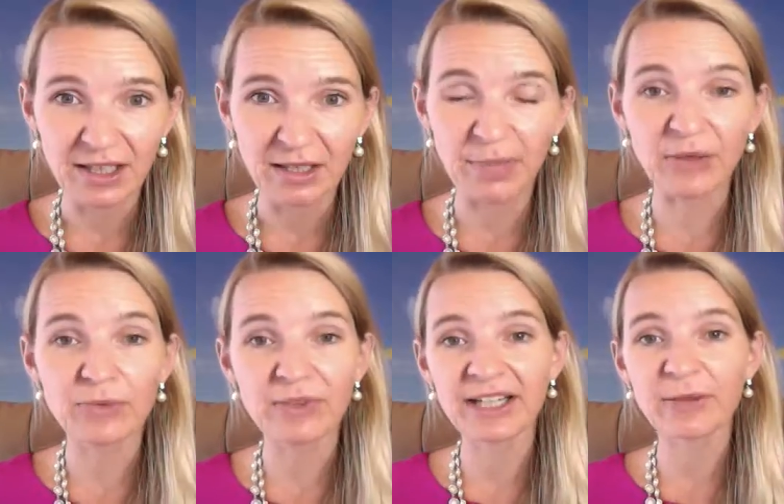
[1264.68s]

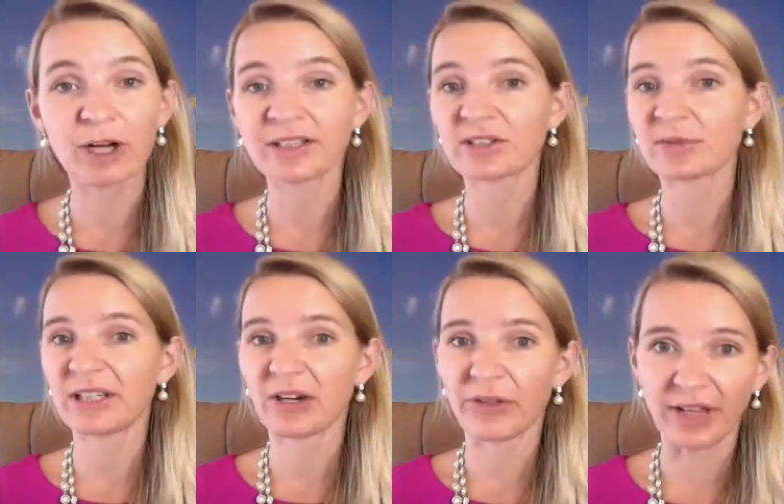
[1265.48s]
but really wanting to
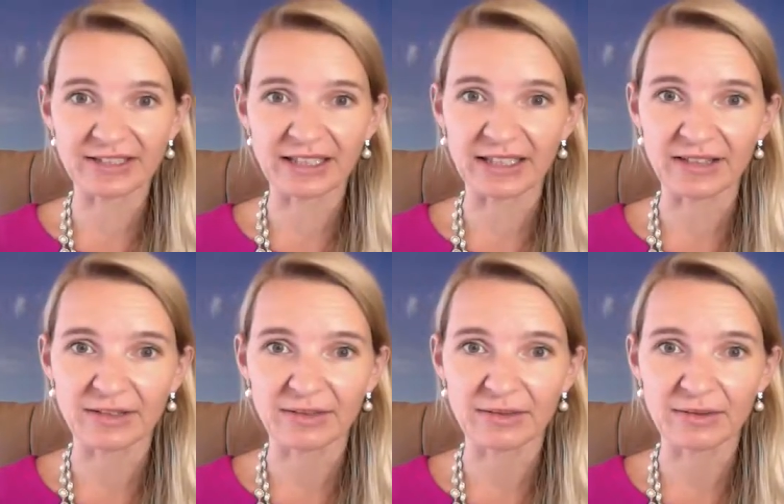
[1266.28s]
be authentic,
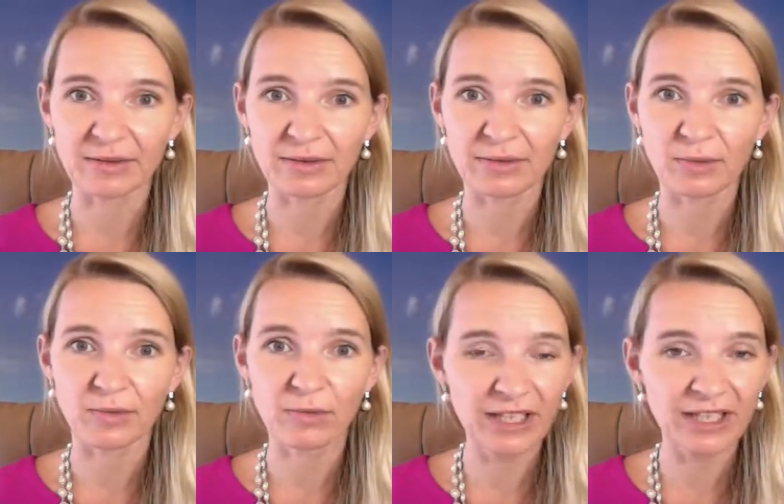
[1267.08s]

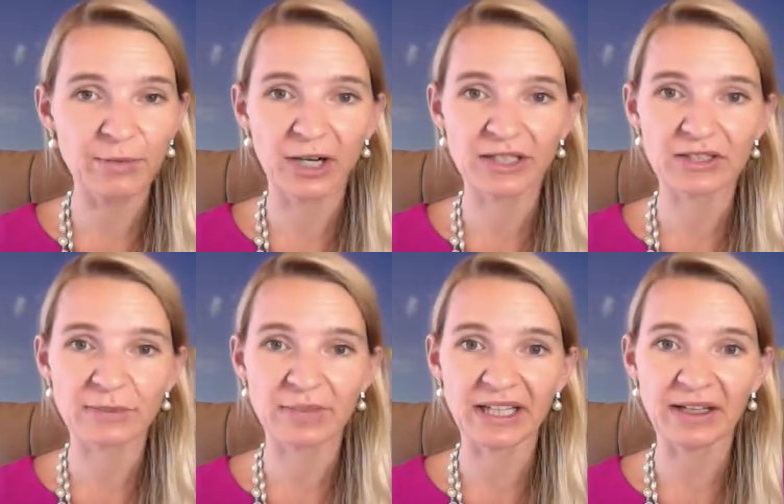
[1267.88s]
really wanting to
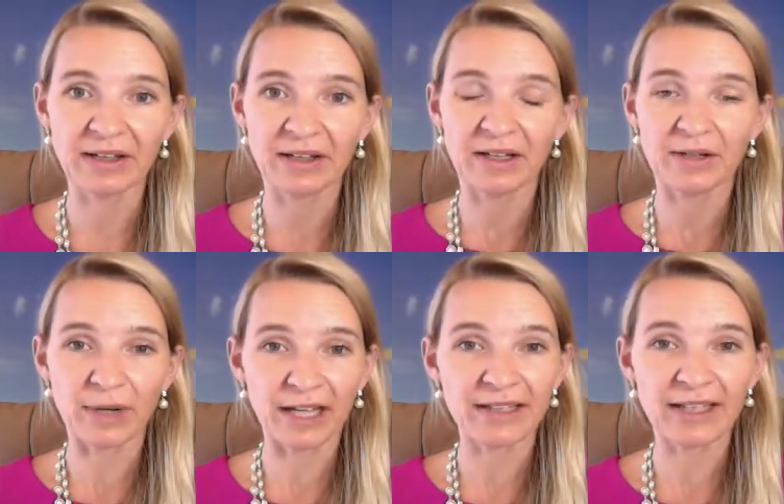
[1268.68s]
be
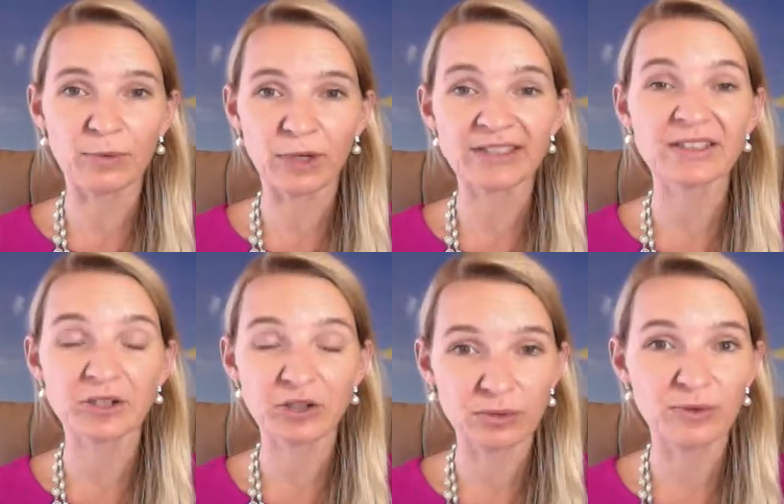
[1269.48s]
right. Like, what's the
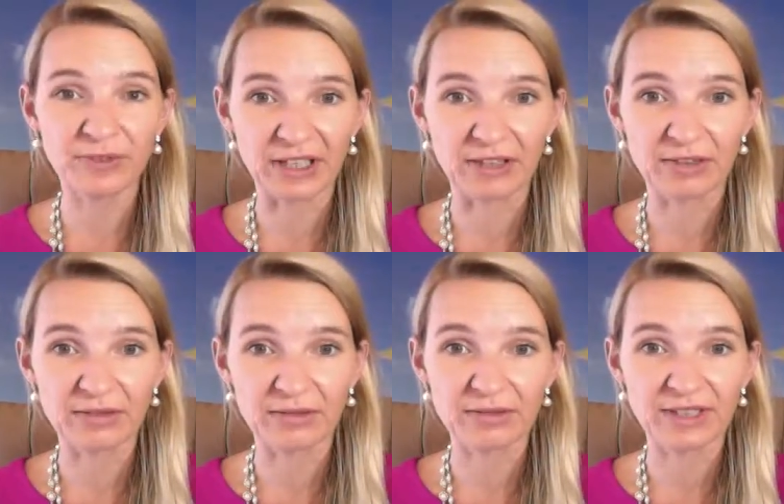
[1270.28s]
truth here?
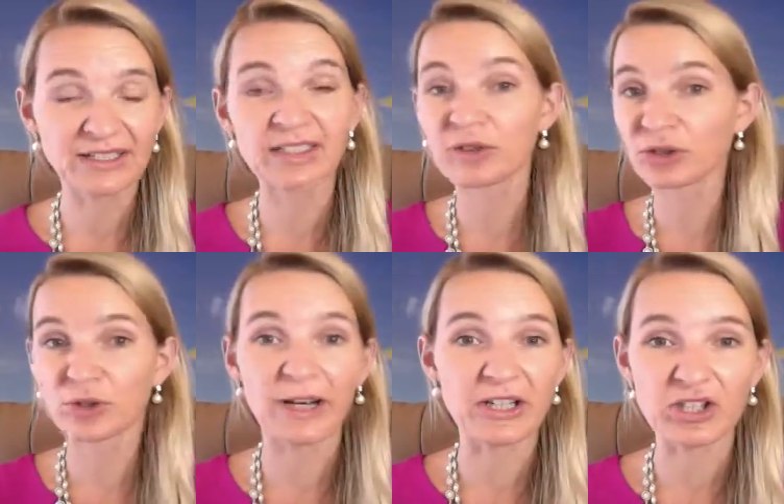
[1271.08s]
That's a good
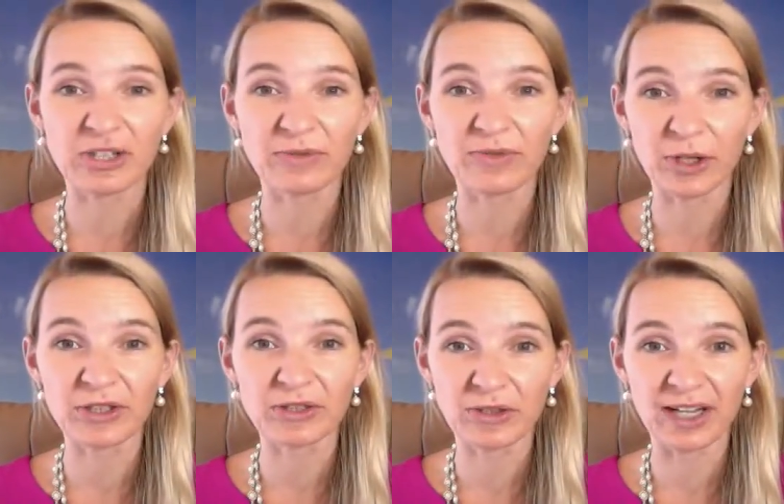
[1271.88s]
question for
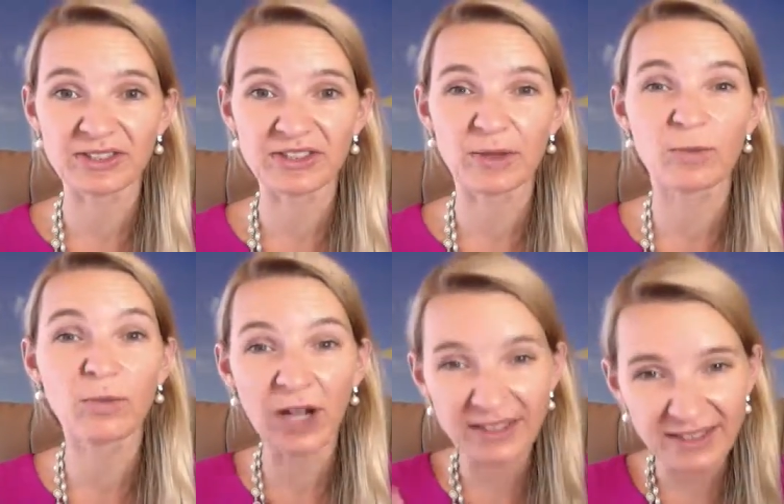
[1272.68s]
you to ask yourself.
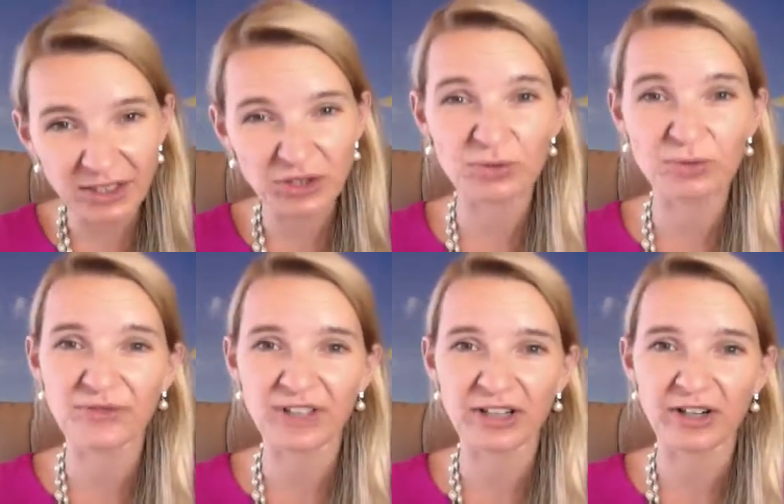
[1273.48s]
What's the truth
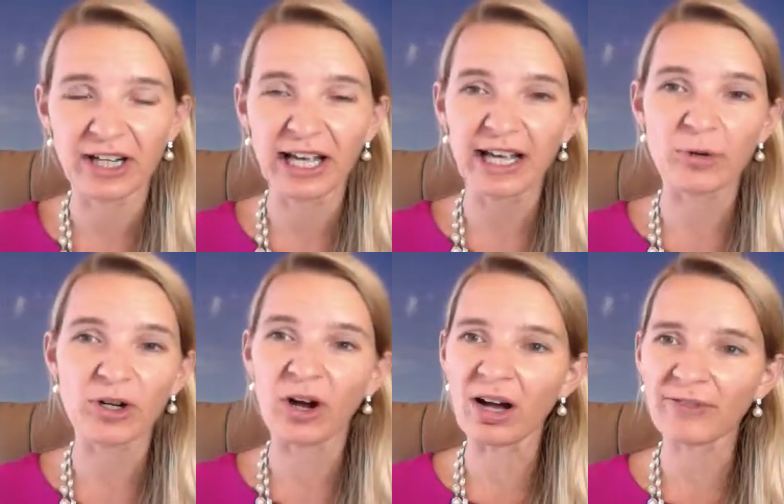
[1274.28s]
here? And
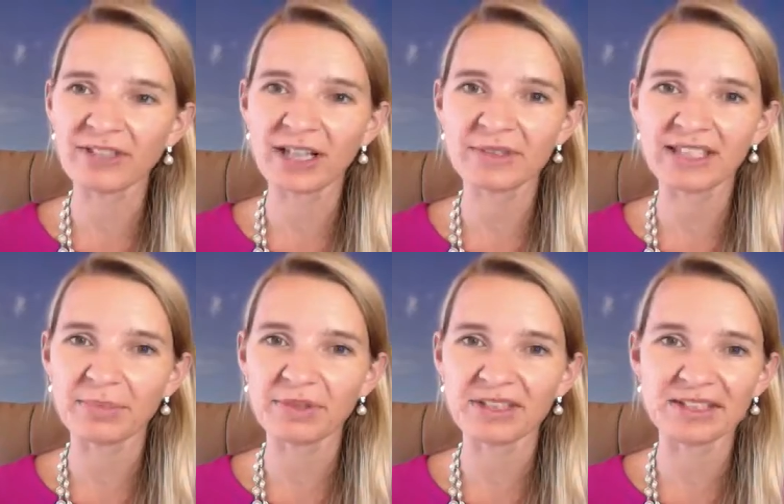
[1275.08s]
what oftentimes
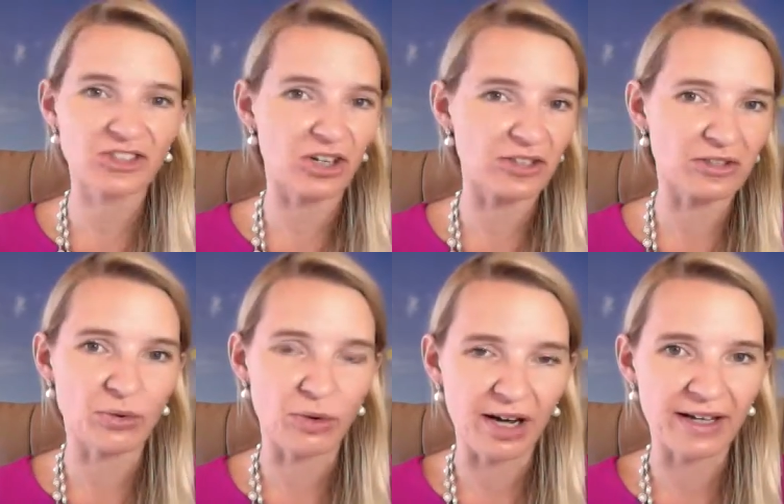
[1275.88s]
happened is I started to
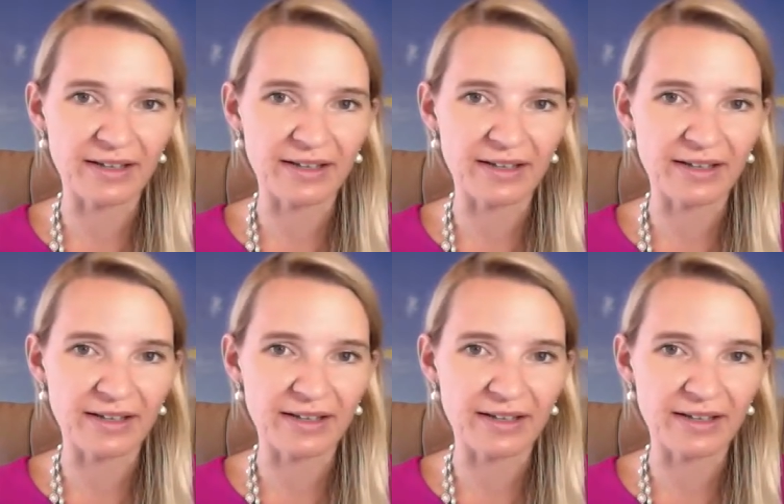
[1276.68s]
cry